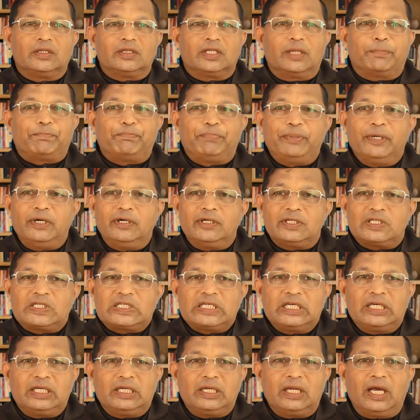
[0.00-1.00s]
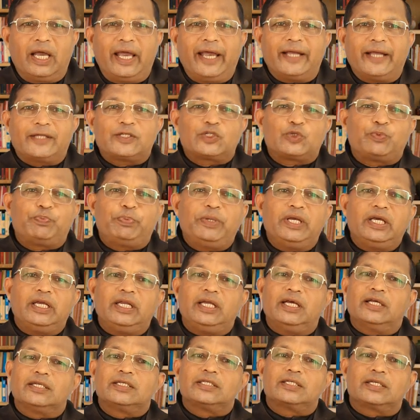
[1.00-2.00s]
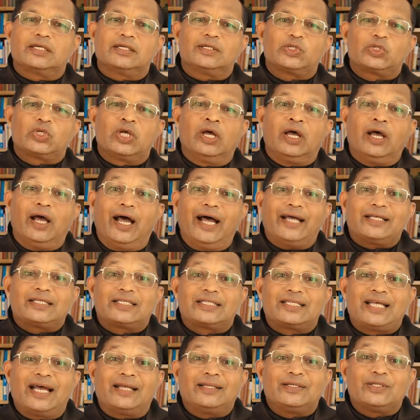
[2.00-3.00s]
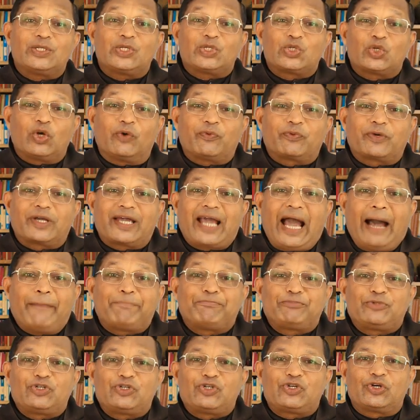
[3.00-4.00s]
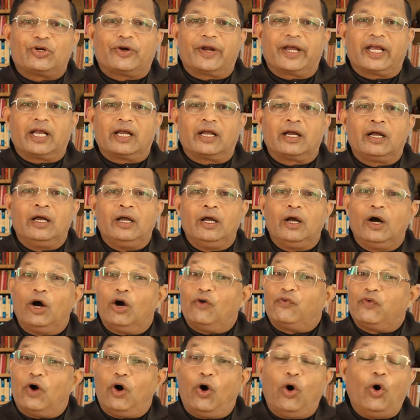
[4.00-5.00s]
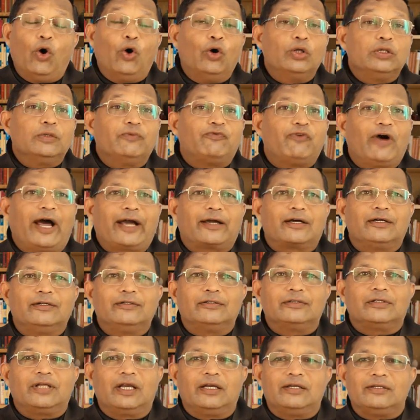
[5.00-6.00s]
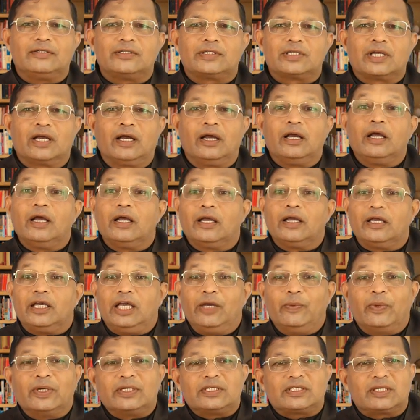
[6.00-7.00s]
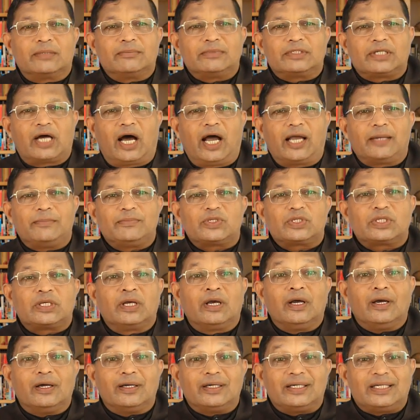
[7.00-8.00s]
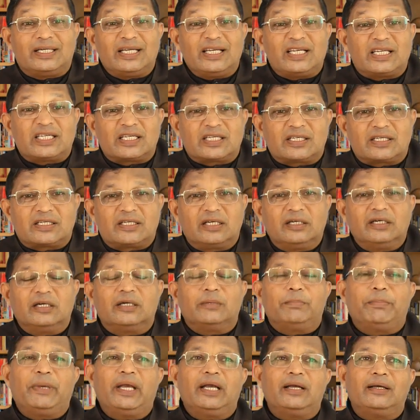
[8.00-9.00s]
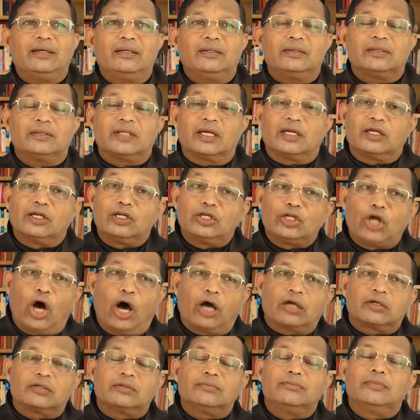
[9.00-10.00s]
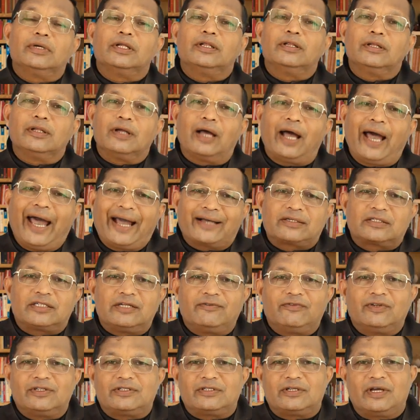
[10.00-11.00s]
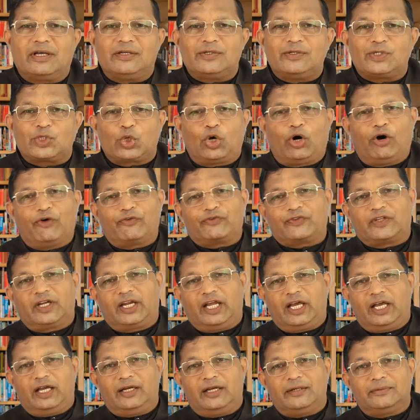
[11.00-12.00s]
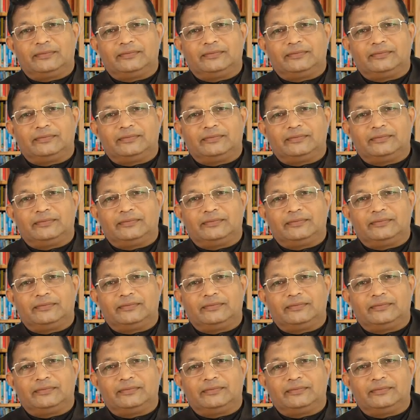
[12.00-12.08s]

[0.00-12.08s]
The person experiences a sense of capturing of all faculties, even sometimes disturbing the normal activities of the day.